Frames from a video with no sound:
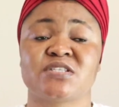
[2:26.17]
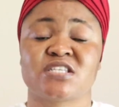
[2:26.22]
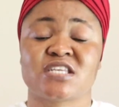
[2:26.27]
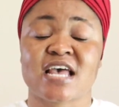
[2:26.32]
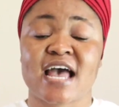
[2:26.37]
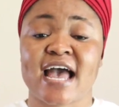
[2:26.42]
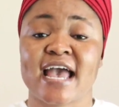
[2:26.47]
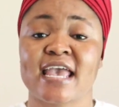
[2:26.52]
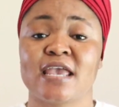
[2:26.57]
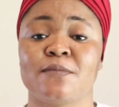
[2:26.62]

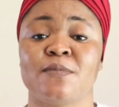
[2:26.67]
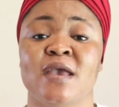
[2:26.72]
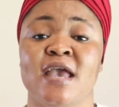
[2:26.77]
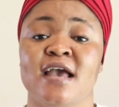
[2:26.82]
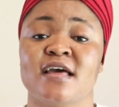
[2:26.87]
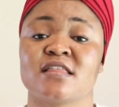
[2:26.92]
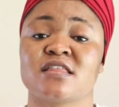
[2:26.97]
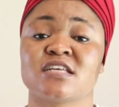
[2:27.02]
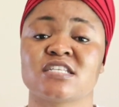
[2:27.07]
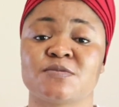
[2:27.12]
time
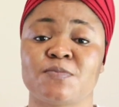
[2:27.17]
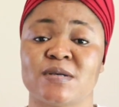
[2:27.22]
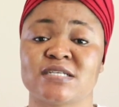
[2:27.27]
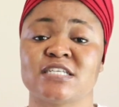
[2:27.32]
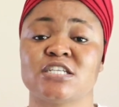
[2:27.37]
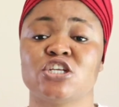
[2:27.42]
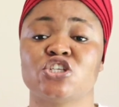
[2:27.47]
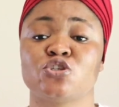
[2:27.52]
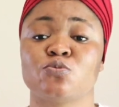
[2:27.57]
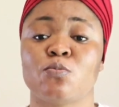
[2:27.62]
this
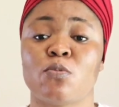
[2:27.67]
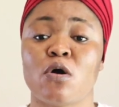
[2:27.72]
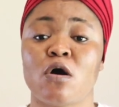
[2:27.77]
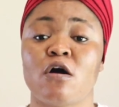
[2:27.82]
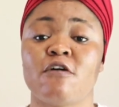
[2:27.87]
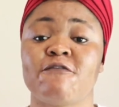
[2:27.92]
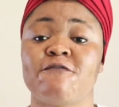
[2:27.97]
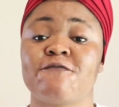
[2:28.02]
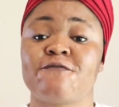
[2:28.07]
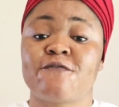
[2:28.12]
person is
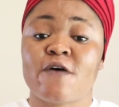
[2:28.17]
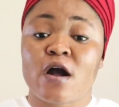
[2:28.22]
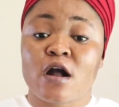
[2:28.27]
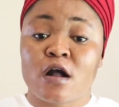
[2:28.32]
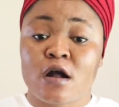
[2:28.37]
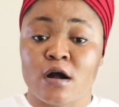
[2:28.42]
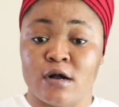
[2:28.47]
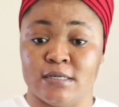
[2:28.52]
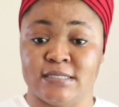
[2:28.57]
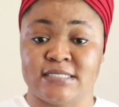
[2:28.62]
more
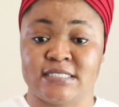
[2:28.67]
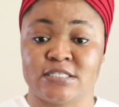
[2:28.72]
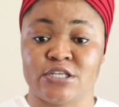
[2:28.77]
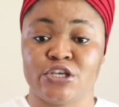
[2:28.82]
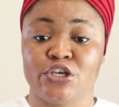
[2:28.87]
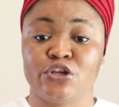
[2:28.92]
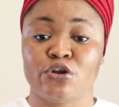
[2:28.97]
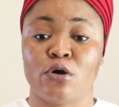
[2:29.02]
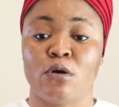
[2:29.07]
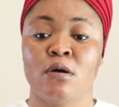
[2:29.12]
focused
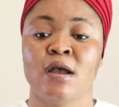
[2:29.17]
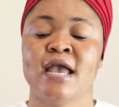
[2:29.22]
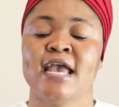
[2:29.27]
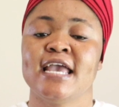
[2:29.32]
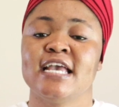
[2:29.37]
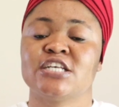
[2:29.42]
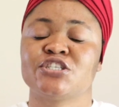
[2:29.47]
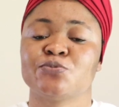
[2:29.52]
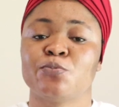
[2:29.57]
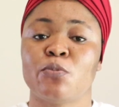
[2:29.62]
you know
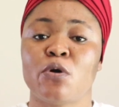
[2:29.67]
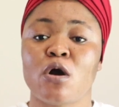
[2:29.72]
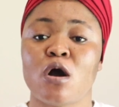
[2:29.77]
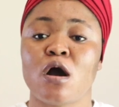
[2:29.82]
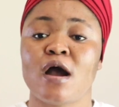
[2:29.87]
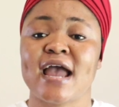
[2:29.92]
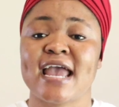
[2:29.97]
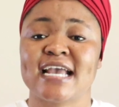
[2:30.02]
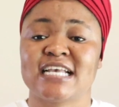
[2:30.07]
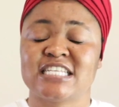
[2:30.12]
he's
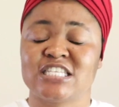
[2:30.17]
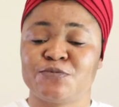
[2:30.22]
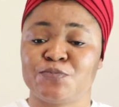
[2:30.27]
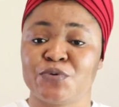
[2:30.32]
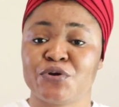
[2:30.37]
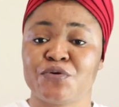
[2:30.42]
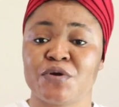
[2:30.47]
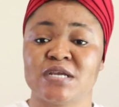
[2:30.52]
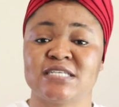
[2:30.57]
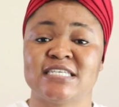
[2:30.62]
more
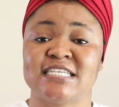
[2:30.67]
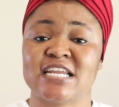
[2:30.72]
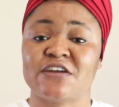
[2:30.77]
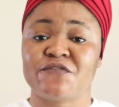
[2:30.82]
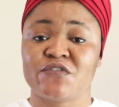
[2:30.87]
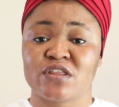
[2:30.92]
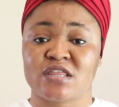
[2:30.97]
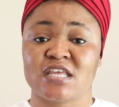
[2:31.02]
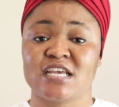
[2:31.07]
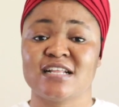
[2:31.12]
experienced in
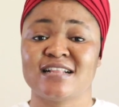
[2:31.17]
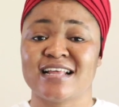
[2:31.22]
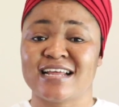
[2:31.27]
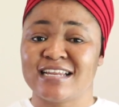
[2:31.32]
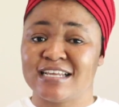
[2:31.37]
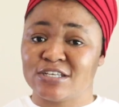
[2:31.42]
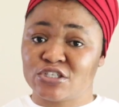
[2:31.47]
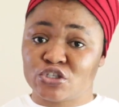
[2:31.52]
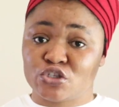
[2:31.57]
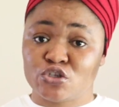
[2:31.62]
everything
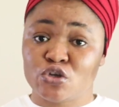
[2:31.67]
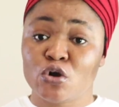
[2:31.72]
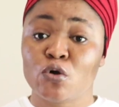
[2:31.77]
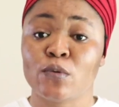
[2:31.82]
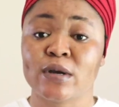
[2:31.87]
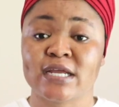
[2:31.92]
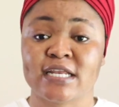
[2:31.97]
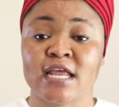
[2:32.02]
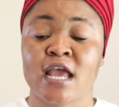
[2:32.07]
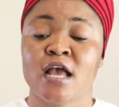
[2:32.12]
that he's
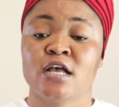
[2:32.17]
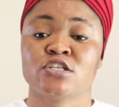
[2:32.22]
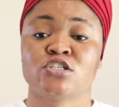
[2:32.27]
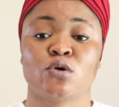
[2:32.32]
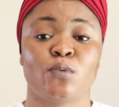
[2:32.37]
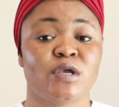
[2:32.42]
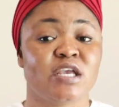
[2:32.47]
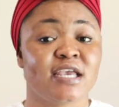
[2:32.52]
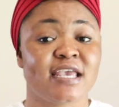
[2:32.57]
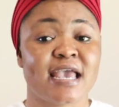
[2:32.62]
doing
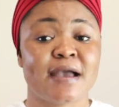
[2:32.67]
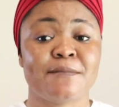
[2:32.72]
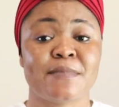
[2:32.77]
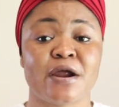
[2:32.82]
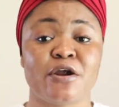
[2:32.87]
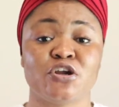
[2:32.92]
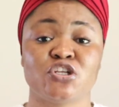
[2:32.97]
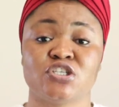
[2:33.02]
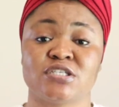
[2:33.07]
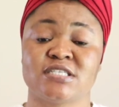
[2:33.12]
so when you get
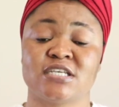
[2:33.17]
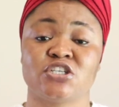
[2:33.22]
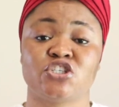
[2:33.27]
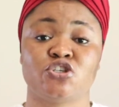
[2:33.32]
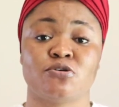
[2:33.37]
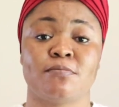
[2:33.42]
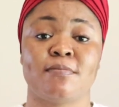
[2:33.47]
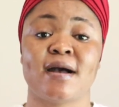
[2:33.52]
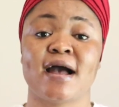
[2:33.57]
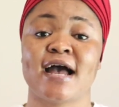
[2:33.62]
married to
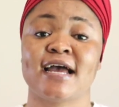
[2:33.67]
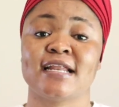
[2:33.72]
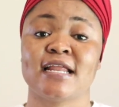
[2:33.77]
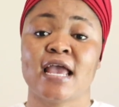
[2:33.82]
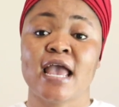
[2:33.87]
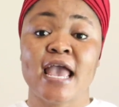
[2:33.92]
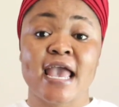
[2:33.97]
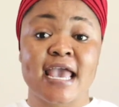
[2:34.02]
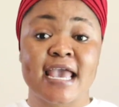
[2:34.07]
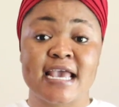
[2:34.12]
such a
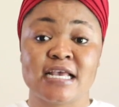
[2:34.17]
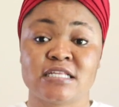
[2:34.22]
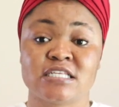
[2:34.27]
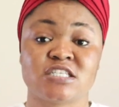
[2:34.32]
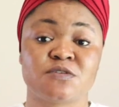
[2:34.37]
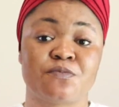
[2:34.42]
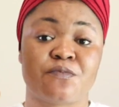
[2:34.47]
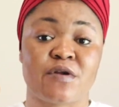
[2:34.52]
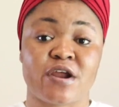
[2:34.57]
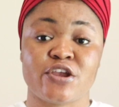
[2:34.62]
man it
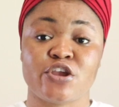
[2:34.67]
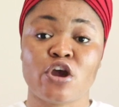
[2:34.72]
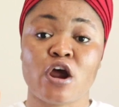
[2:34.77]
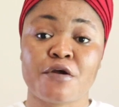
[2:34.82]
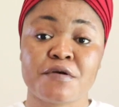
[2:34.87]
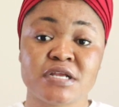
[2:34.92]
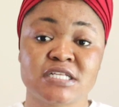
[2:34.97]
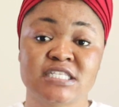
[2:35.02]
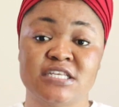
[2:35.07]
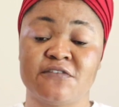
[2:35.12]
is
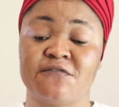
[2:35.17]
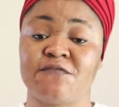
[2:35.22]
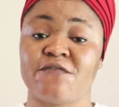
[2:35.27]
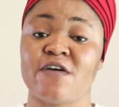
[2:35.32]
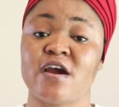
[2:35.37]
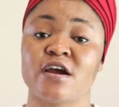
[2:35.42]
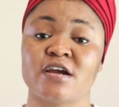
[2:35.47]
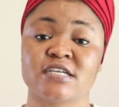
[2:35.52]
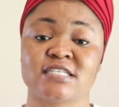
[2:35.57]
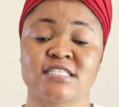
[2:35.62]
priority
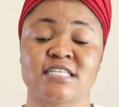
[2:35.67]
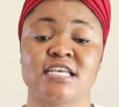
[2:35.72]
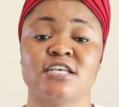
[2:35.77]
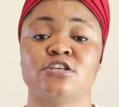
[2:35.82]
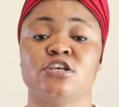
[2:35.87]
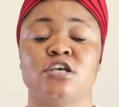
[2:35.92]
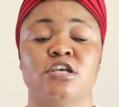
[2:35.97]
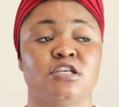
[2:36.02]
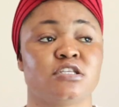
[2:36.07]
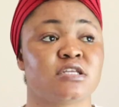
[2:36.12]
first
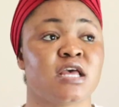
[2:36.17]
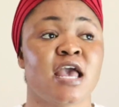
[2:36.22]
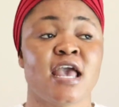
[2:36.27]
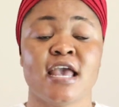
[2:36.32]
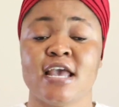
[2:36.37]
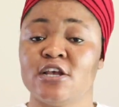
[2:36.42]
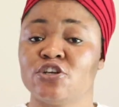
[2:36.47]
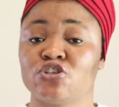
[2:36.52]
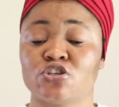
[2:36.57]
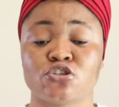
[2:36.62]
he, he
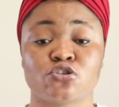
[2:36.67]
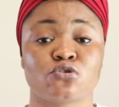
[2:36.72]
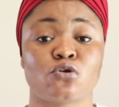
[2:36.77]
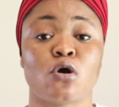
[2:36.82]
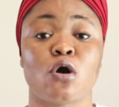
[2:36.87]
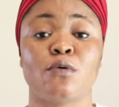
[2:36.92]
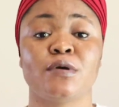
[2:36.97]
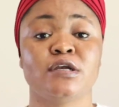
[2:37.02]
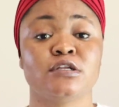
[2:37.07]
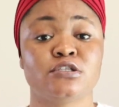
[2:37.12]
he's just
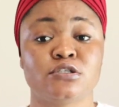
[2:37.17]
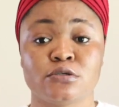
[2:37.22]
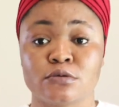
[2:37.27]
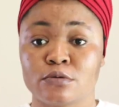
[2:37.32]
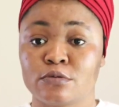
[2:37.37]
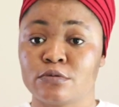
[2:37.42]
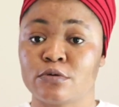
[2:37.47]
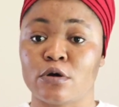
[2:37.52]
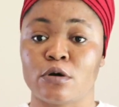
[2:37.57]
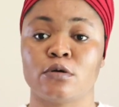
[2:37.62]
going to
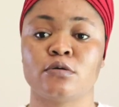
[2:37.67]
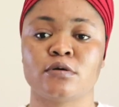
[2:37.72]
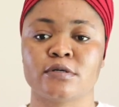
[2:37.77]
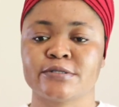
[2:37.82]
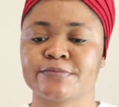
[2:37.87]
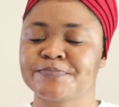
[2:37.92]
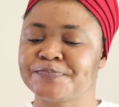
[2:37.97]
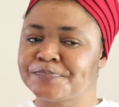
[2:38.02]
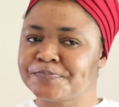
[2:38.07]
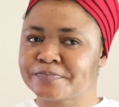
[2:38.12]

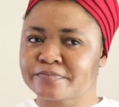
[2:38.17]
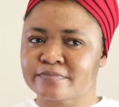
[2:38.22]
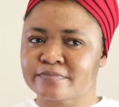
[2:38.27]
go